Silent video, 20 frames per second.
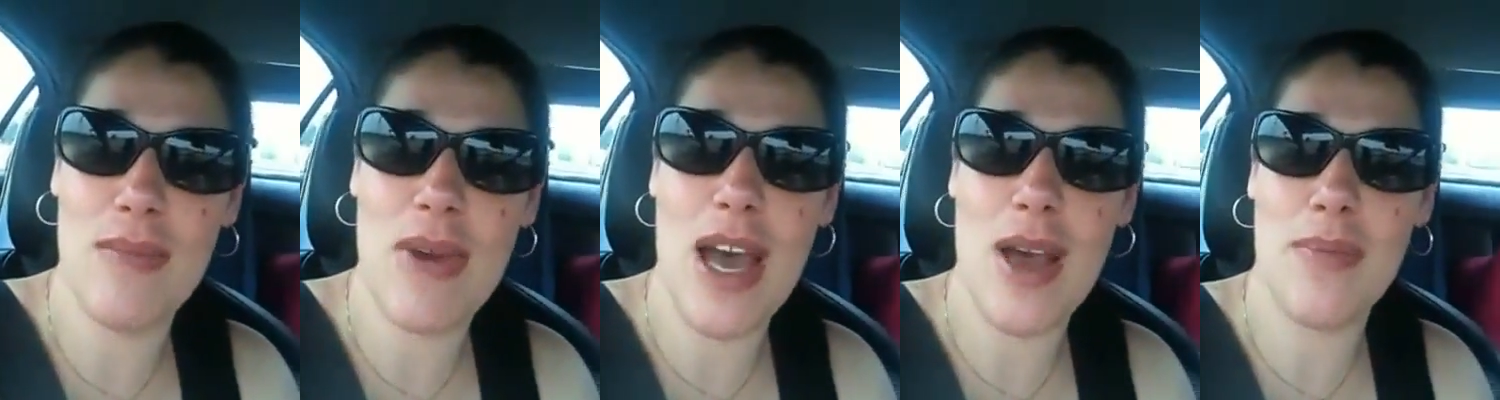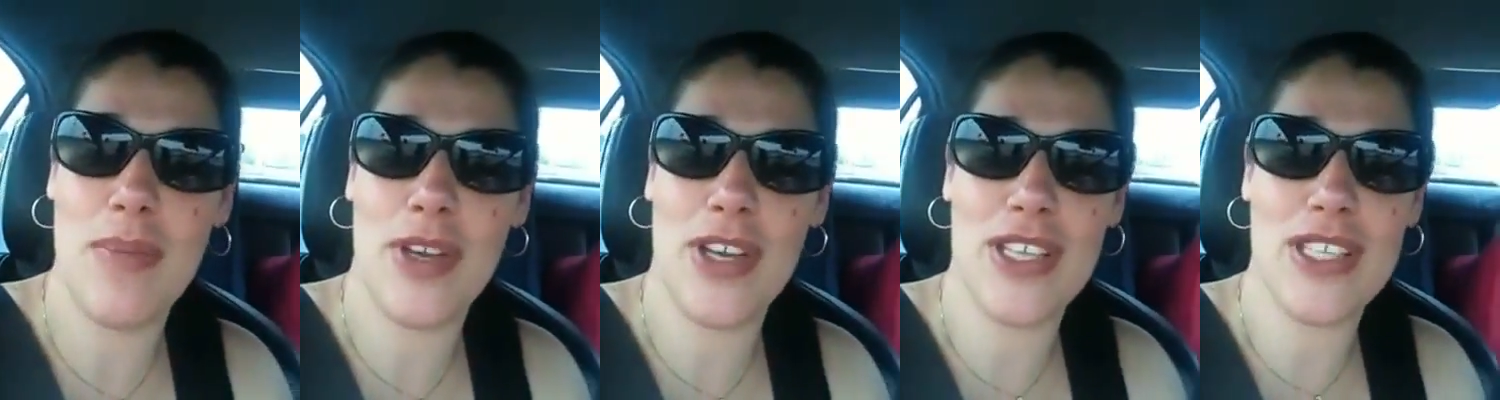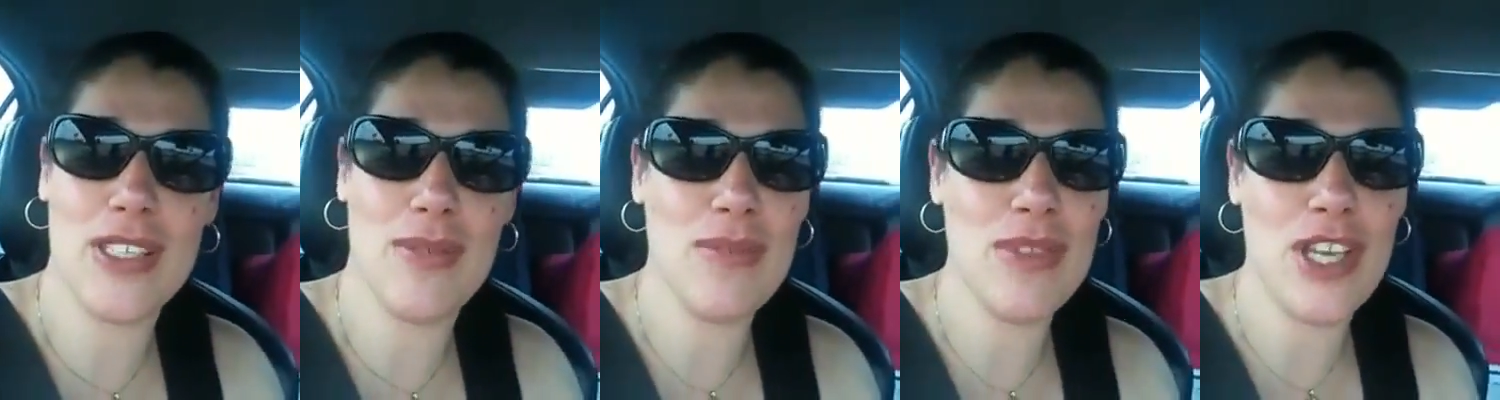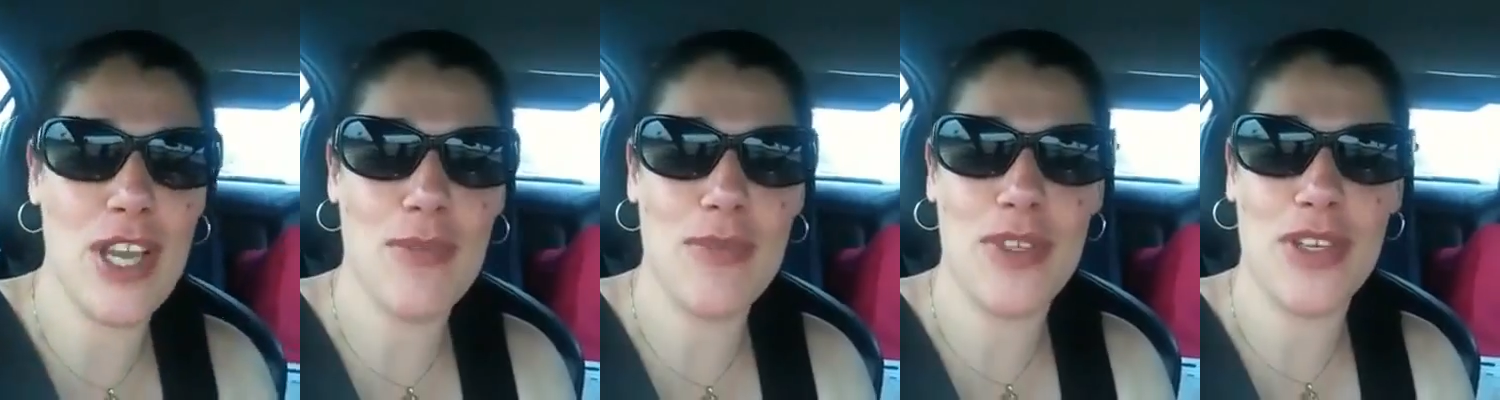map, because
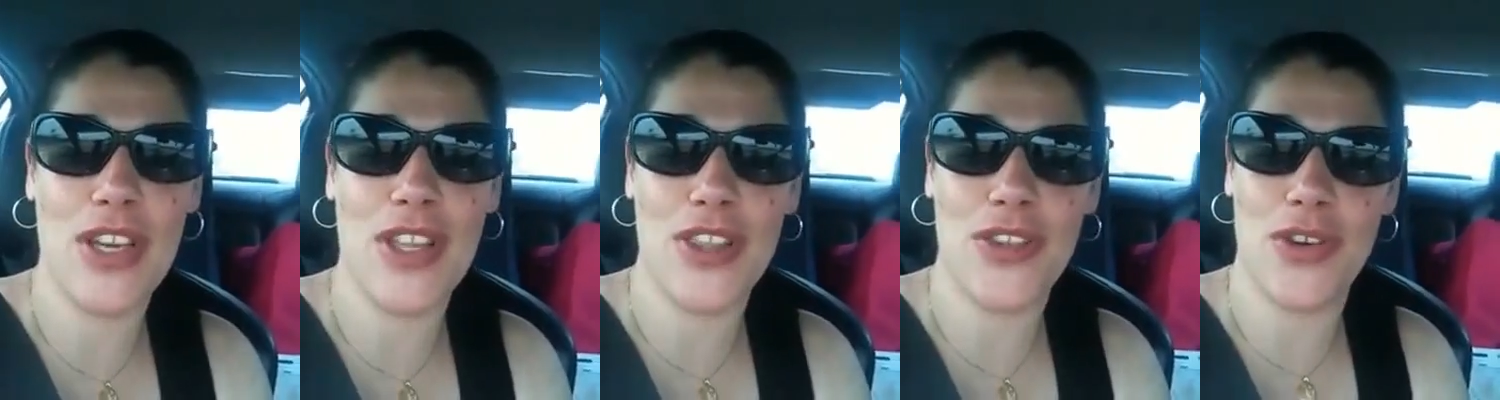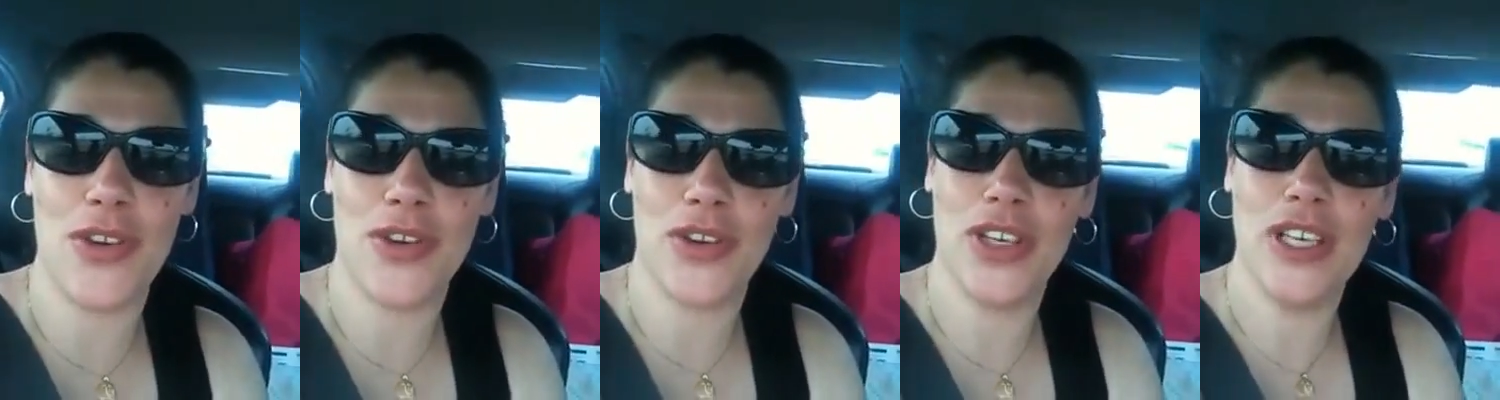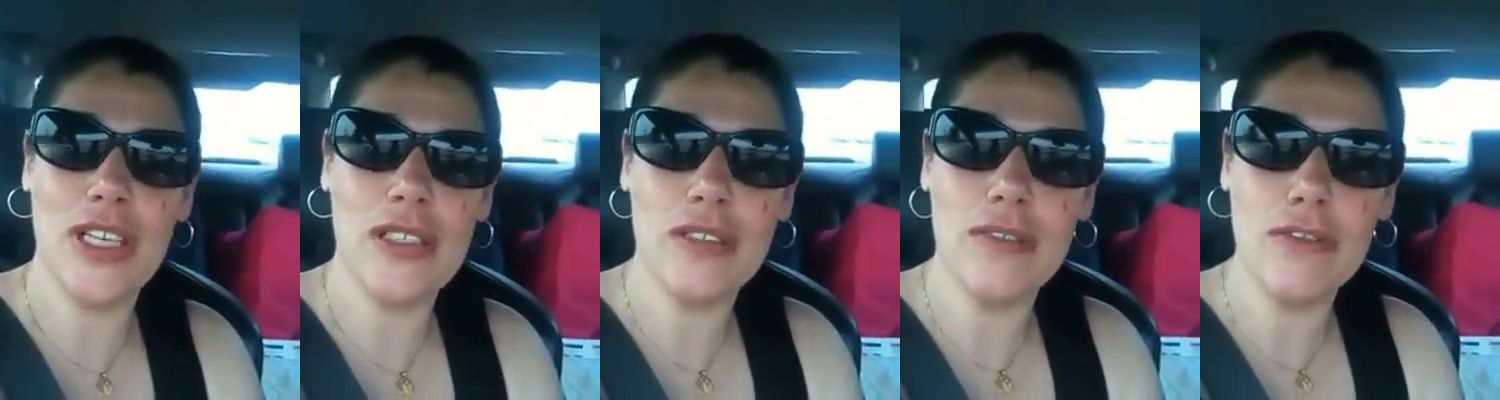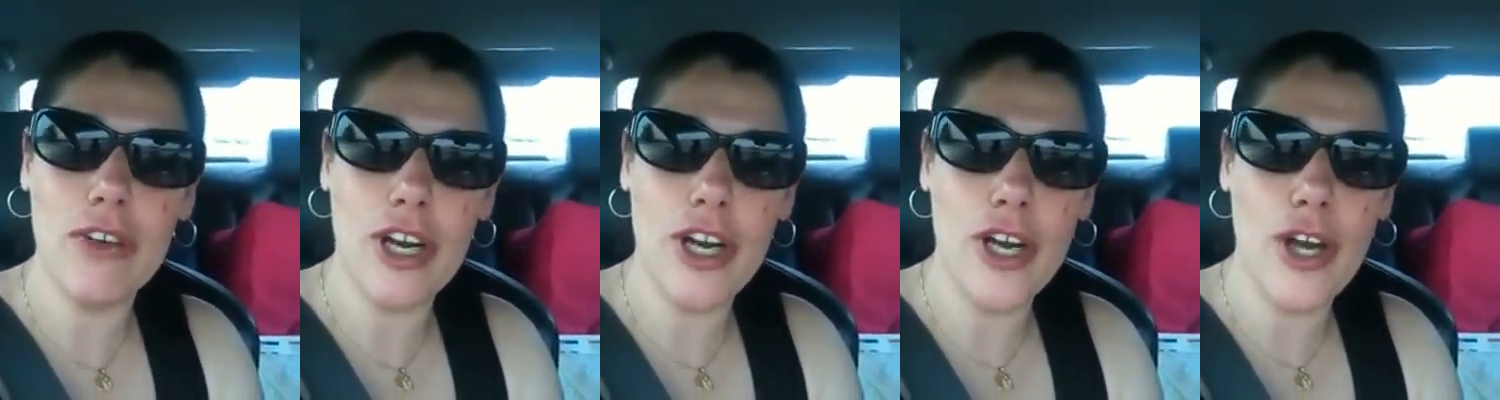sometimes you get thrown on little
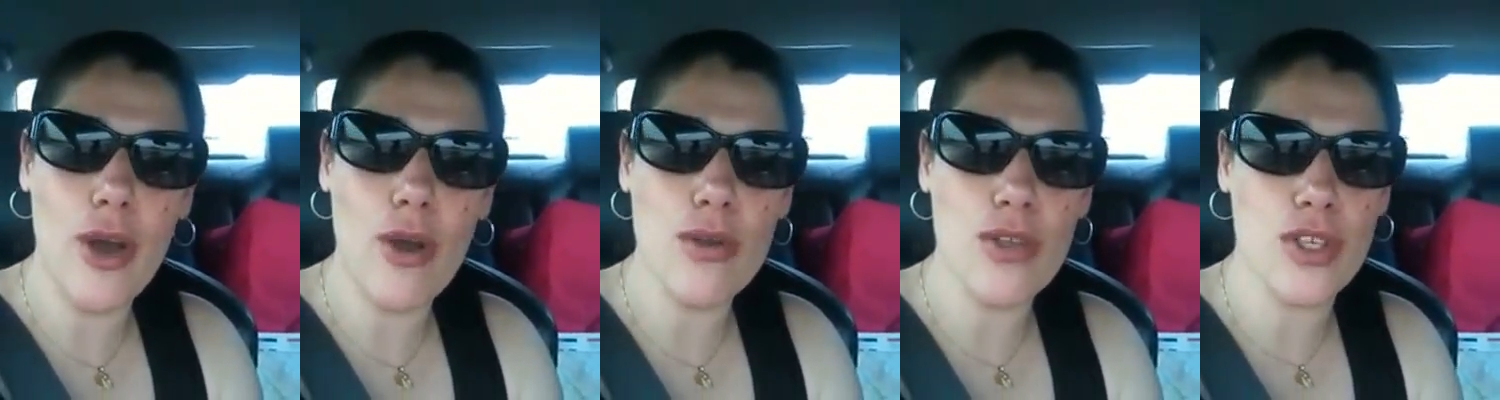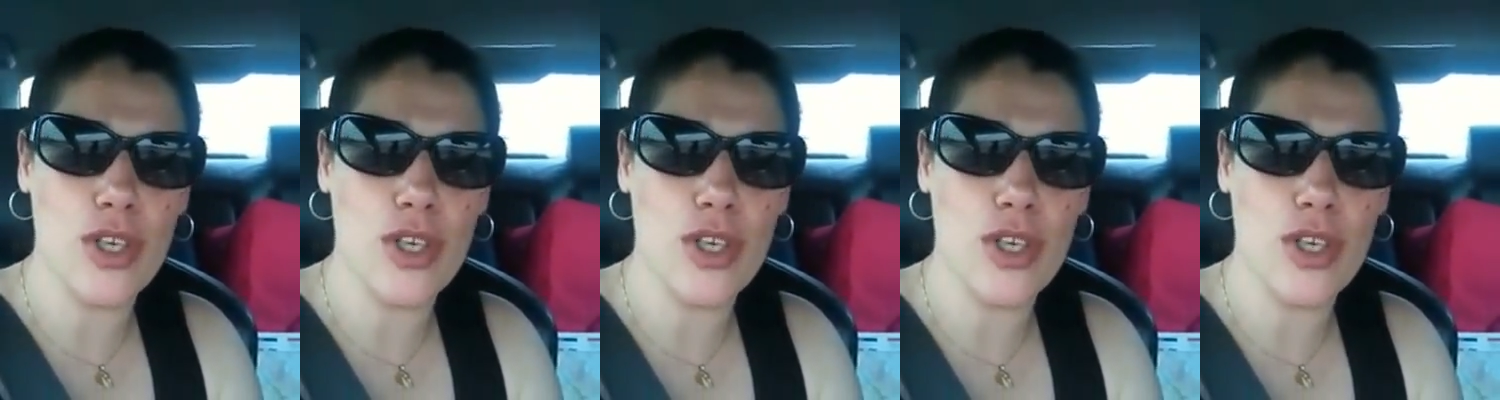roads,